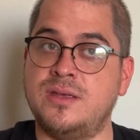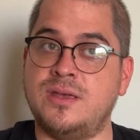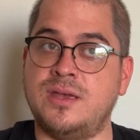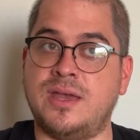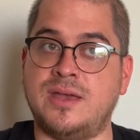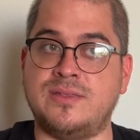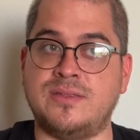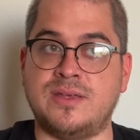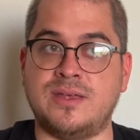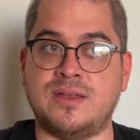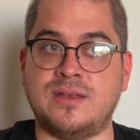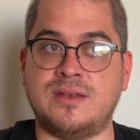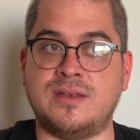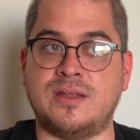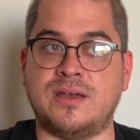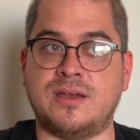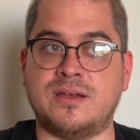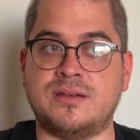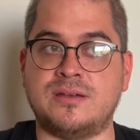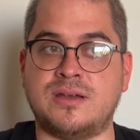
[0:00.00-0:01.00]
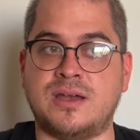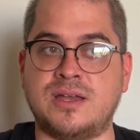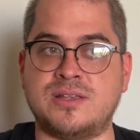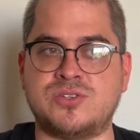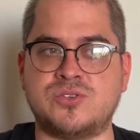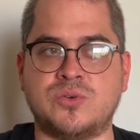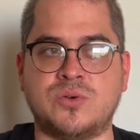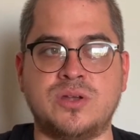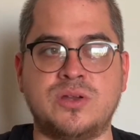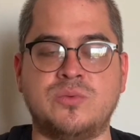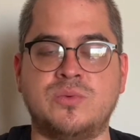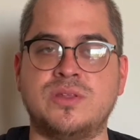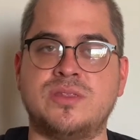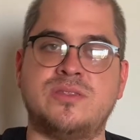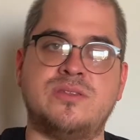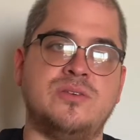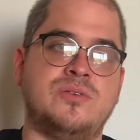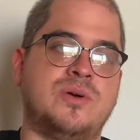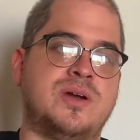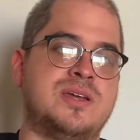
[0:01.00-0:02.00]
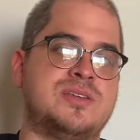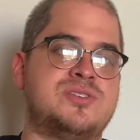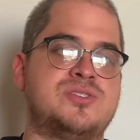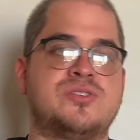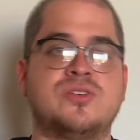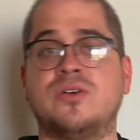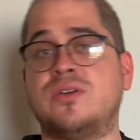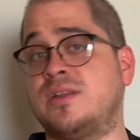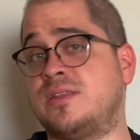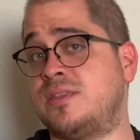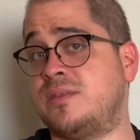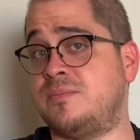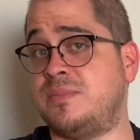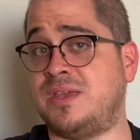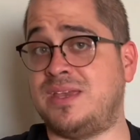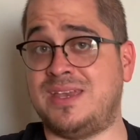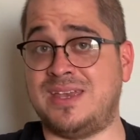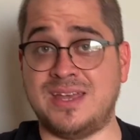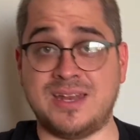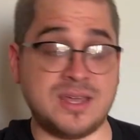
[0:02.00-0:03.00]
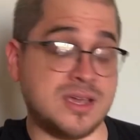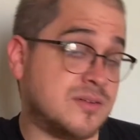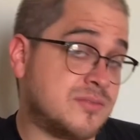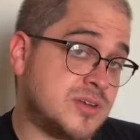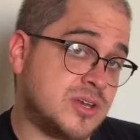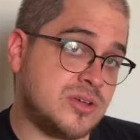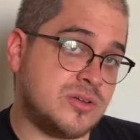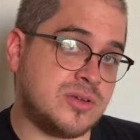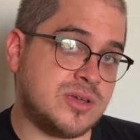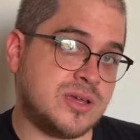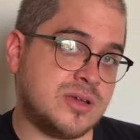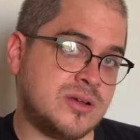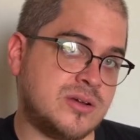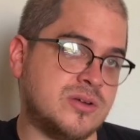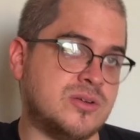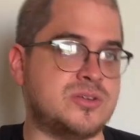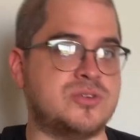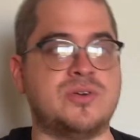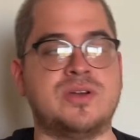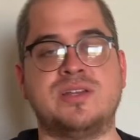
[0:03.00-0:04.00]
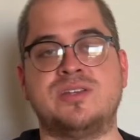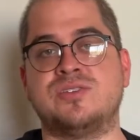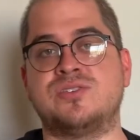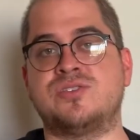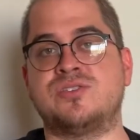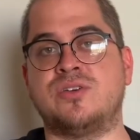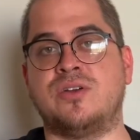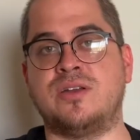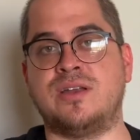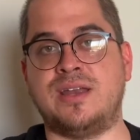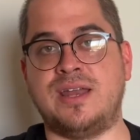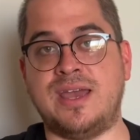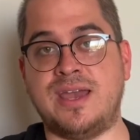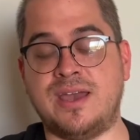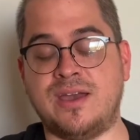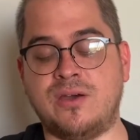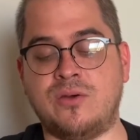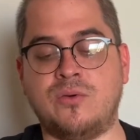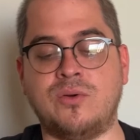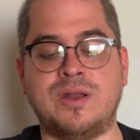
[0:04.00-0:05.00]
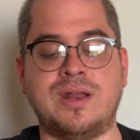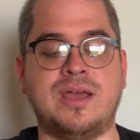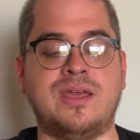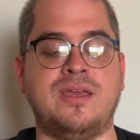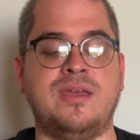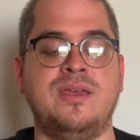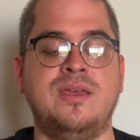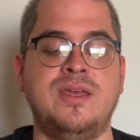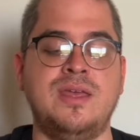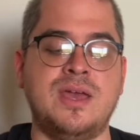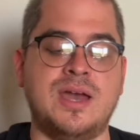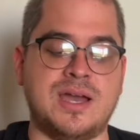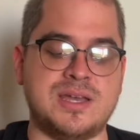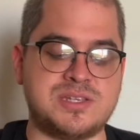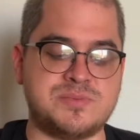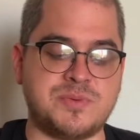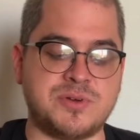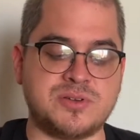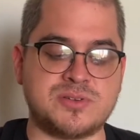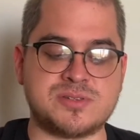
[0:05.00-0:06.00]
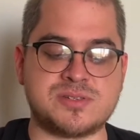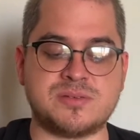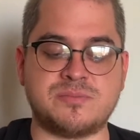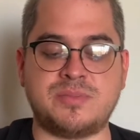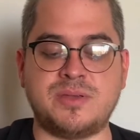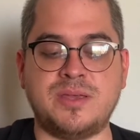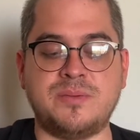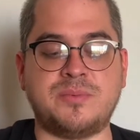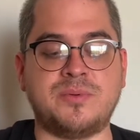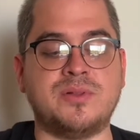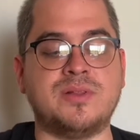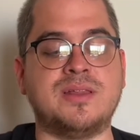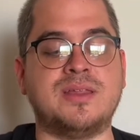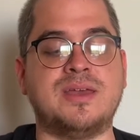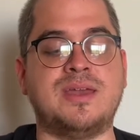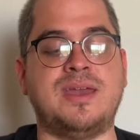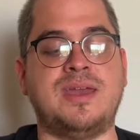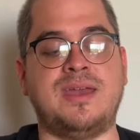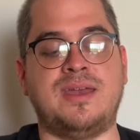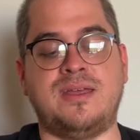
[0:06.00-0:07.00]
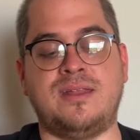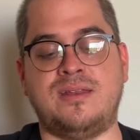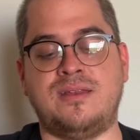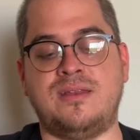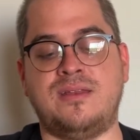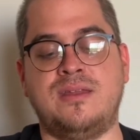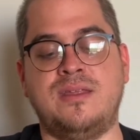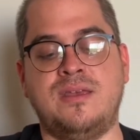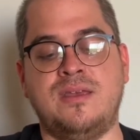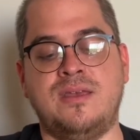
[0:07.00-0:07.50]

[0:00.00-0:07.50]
And then I toyed with, do I start at the beginning of a new year or do I just start now? And I, I spoke to some people and